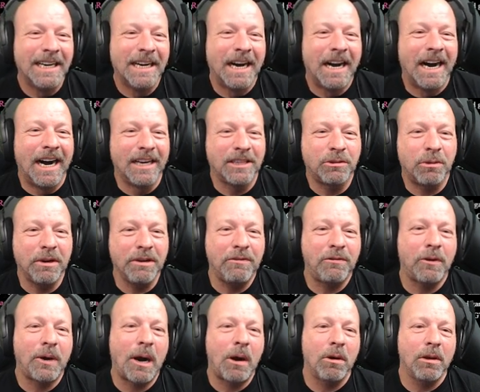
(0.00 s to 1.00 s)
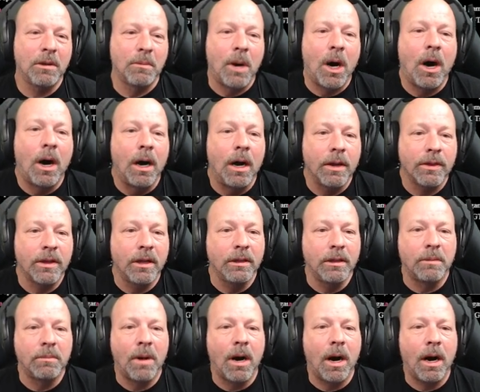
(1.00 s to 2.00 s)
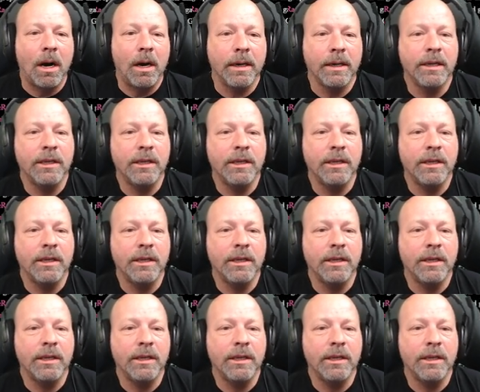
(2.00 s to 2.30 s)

Uh, 24 Hour Le Mans. The Le Mans